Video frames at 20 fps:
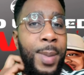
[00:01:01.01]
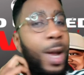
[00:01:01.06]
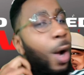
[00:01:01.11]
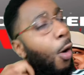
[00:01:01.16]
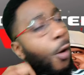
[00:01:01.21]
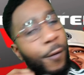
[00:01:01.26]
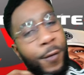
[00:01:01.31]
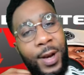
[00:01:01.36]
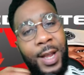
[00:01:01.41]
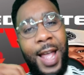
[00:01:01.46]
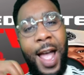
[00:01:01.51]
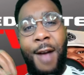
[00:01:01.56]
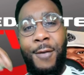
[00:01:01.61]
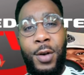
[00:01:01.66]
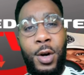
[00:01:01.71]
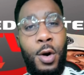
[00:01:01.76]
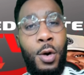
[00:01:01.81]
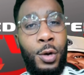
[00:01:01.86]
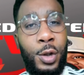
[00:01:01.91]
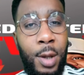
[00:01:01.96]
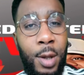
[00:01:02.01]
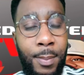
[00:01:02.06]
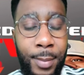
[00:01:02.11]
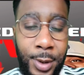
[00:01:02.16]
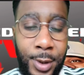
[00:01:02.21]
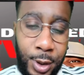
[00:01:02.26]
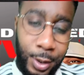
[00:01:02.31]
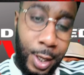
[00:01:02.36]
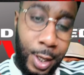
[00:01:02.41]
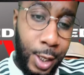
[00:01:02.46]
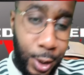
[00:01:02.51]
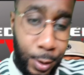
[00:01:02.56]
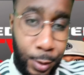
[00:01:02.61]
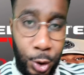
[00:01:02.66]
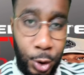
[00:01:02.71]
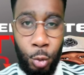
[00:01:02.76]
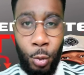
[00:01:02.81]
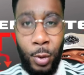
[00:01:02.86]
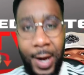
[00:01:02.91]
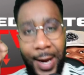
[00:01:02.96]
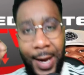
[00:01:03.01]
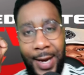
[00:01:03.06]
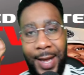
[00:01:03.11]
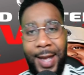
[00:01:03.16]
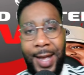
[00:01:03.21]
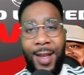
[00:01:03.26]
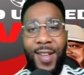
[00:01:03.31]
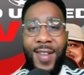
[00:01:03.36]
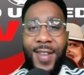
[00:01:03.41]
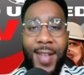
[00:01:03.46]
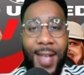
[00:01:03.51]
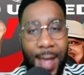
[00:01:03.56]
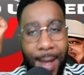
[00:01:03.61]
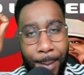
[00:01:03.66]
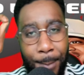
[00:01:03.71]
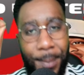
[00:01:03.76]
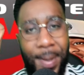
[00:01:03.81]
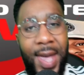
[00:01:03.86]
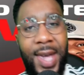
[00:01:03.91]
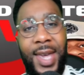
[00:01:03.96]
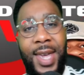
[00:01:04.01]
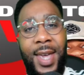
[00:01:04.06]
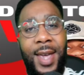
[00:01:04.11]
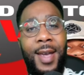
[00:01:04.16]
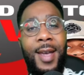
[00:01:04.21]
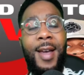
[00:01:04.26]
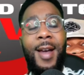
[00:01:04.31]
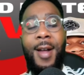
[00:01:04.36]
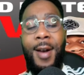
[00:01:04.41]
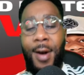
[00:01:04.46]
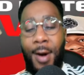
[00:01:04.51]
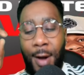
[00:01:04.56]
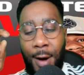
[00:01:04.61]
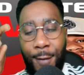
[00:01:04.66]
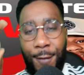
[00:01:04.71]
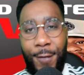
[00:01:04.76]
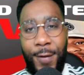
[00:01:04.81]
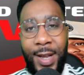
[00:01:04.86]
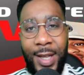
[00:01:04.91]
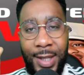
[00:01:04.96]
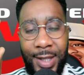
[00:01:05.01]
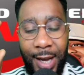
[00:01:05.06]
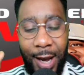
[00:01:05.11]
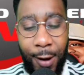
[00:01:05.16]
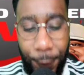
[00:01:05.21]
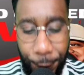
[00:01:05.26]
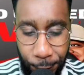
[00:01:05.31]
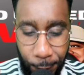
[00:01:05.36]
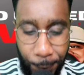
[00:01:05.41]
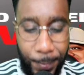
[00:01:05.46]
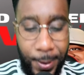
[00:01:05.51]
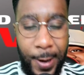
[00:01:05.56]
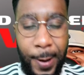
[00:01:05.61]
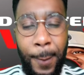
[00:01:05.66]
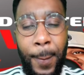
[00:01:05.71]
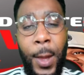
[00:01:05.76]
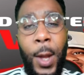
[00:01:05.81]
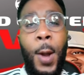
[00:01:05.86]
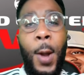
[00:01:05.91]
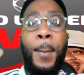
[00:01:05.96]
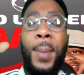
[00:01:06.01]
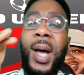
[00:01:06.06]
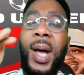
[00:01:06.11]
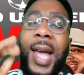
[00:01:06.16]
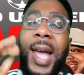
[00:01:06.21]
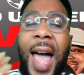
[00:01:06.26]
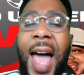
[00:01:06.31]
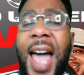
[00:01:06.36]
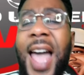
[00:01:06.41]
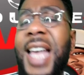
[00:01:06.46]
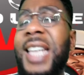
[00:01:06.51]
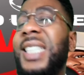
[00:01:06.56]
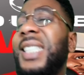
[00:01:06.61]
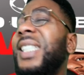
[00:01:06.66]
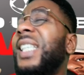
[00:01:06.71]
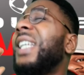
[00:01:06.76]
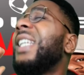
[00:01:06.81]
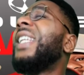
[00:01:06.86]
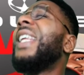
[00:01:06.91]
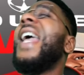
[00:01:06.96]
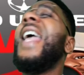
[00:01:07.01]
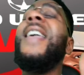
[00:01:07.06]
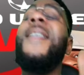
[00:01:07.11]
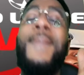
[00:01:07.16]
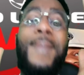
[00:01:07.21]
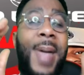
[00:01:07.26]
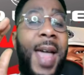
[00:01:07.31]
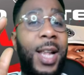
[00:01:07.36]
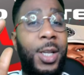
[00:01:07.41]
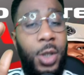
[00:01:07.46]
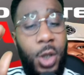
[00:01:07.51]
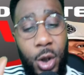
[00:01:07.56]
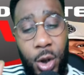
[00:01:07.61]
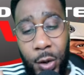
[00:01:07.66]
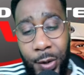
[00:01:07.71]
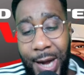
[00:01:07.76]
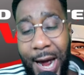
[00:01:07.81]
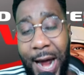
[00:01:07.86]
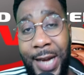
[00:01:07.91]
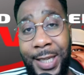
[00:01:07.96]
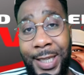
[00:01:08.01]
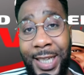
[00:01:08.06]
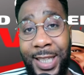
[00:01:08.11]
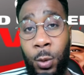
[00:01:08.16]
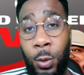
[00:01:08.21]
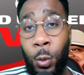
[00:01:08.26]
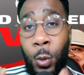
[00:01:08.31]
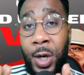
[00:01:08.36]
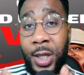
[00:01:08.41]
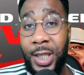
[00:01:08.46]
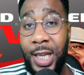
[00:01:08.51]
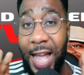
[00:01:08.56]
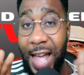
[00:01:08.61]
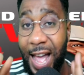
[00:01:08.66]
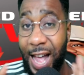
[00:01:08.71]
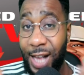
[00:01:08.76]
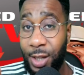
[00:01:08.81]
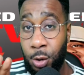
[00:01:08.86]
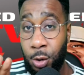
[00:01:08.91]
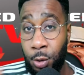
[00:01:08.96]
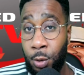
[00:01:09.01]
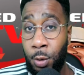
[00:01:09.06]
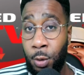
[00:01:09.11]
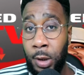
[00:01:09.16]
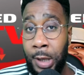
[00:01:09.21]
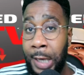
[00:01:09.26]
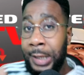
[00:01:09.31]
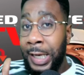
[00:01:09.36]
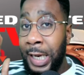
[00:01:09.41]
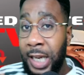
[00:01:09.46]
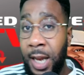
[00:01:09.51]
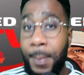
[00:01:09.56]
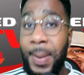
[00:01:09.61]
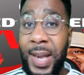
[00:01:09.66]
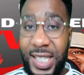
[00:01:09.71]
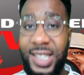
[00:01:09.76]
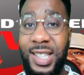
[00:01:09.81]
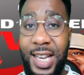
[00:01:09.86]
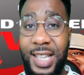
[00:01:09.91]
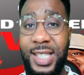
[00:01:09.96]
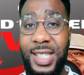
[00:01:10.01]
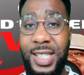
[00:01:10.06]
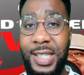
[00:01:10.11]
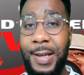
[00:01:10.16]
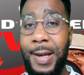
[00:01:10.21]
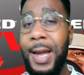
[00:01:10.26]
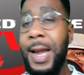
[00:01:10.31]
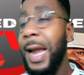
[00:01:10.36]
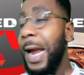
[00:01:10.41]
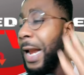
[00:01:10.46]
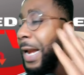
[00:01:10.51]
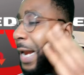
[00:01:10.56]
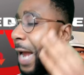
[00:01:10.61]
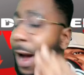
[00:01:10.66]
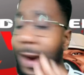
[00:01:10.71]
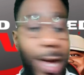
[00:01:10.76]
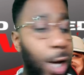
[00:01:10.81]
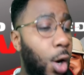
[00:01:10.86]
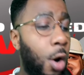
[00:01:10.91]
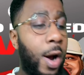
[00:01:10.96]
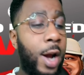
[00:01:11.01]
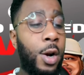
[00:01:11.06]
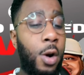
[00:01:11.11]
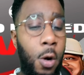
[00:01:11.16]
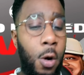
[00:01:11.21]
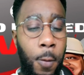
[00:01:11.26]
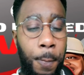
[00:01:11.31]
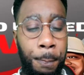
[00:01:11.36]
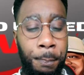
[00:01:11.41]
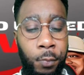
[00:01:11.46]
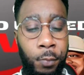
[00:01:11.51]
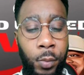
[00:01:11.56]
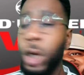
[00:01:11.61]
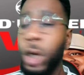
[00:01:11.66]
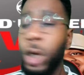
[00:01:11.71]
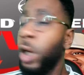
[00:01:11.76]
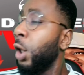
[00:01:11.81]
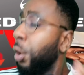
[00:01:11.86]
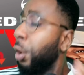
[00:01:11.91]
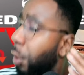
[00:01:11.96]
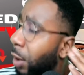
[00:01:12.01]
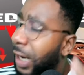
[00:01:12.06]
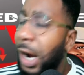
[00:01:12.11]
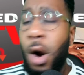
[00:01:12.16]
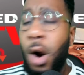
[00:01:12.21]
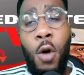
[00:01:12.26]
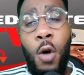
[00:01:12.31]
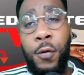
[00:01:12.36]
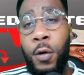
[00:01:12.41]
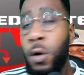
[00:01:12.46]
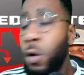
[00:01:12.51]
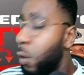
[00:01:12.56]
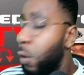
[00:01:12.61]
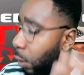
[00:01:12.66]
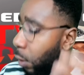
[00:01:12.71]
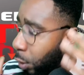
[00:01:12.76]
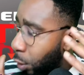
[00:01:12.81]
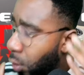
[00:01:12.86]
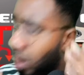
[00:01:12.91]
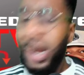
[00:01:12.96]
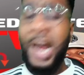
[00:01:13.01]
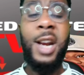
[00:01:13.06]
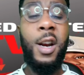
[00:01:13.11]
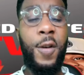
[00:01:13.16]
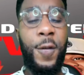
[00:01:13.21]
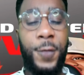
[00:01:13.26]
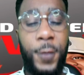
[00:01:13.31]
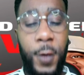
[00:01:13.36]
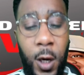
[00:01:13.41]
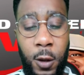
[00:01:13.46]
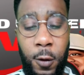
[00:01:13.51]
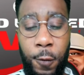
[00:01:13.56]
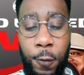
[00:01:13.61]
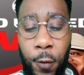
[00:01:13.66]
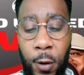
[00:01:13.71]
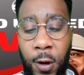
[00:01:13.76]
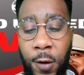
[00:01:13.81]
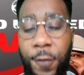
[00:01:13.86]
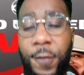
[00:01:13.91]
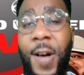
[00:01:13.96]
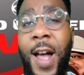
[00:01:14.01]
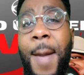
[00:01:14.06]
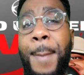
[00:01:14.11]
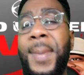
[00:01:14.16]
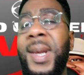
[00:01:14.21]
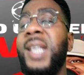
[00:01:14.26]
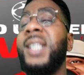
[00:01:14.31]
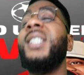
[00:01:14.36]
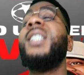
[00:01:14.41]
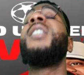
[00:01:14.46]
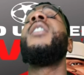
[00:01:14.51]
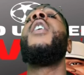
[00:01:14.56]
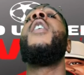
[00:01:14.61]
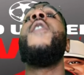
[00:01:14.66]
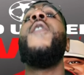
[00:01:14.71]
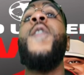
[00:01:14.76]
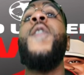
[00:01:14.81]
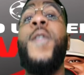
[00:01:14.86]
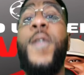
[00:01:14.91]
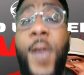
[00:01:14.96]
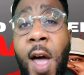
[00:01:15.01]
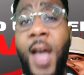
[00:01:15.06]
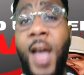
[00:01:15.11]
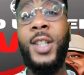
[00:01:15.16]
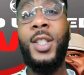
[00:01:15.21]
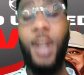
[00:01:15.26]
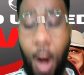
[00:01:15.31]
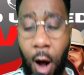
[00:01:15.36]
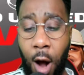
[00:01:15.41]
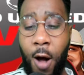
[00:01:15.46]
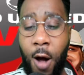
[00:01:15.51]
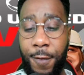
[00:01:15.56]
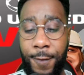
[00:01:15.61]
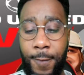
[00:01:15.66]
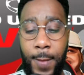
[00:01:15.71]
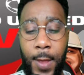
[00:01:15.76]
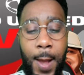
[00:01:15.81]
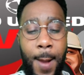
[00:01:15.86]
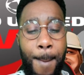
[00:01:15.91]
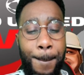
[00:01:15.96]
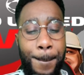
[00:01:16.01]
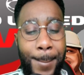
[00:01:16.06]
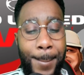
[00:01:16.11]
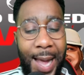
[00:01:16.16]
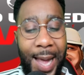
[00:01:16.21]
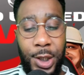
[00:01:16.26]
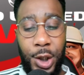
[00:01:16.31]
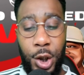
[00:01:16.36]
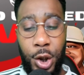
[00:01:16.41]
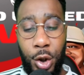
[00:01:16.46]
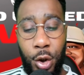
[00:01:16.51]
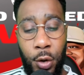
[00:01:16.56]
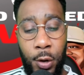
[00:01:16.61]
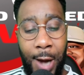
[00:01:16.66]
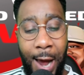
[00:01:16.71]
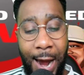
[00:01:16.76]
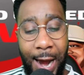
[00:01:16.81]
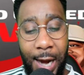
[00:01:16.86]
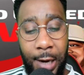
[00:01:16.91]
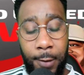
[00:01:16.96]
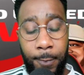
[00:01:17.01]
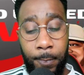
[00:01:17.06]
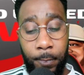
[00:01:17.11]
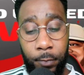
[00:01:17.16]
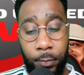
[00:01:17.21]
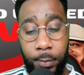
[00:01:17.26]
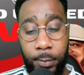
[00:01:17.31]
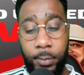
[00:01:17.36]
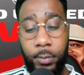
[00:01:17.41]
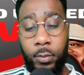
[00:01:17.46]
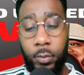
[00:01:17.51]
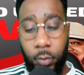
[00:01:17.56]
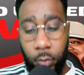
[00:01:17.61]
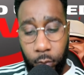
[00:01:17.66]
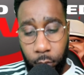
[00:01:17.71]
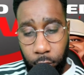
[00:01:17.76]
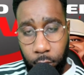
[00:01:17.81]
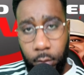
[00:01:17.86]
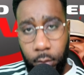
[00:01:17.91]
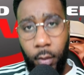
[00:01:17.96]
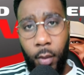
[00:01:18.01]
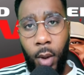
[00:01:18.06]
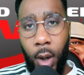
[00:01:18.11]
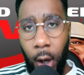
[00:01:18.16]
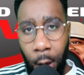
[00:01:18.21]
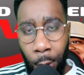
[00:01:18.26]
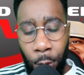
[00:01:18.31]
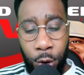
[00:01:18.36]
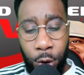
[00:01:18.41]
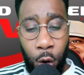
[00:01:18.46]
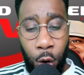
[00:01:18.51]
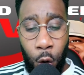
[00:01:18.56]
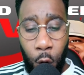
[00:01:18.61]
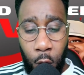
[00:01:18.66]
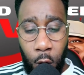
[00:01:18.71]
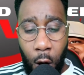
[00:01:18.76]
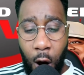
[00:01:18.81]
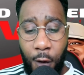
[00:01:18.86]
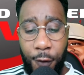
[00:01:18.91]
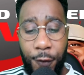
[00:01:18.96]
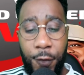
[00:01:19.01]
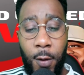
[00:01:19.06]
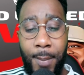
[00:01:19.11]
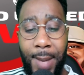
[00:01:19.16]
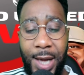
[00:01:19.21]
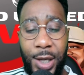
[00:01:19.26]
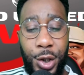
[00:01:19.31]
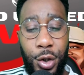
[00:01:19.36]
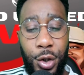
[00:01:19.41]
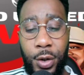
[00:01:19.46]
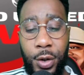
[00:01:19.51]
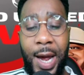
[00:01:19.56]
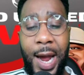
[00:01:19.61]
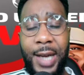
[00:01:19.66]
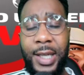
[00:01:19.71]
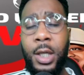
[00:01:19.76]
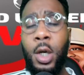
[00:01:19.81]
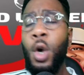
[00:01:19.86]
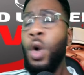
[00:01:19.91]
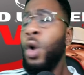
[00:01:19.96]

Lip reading: Hopefully Ivory Coast can sweeten it and make it a lovely day for me. But guys, today Manchester United did what they had to do. They did the business, and now they're going home. You look at overall, you look at the first 45 minutes, the first half, Manchester United. It was a good half for Manchester United.